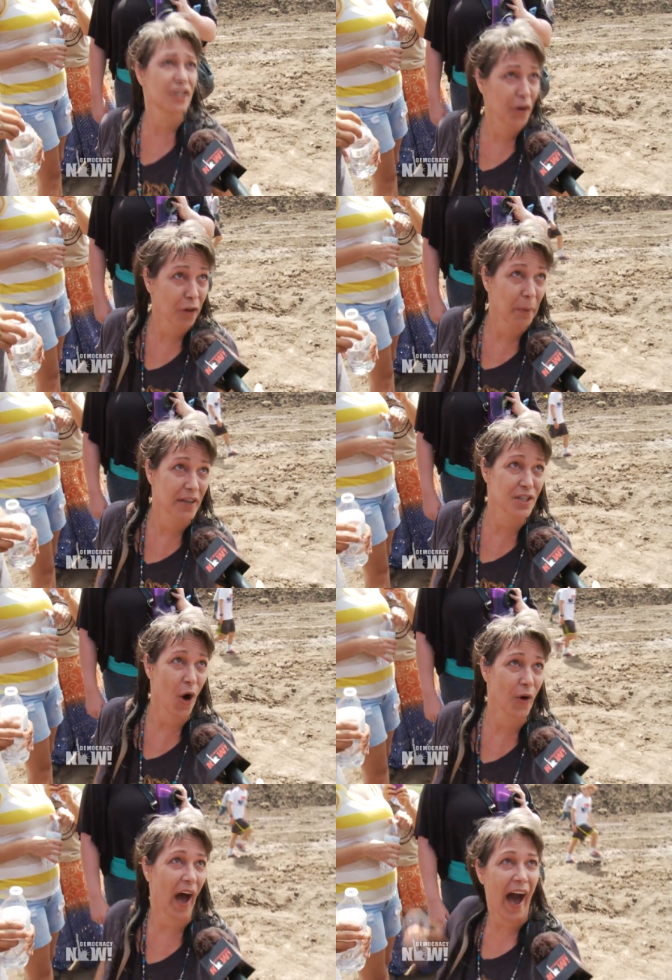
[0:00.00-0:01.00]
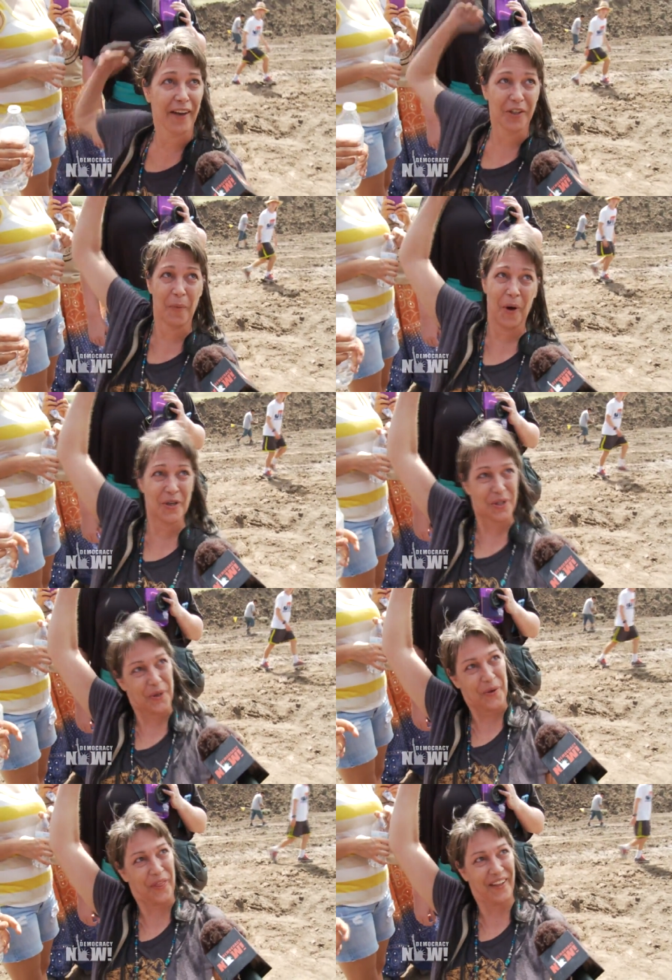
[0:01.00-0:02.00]
Duluth, Minnesota. I don't know more
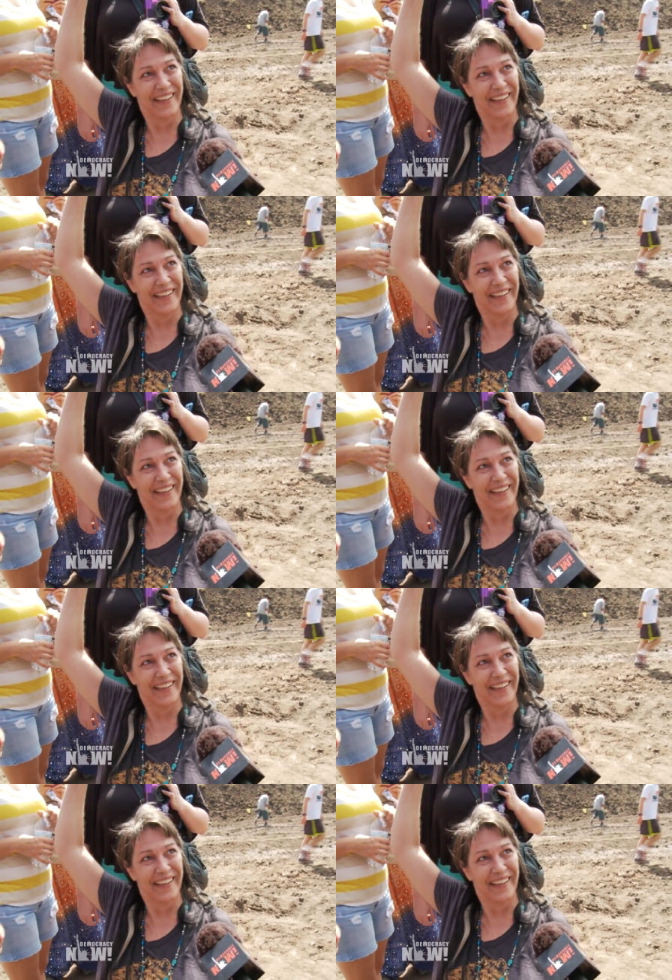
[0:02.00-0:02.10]
Duluth.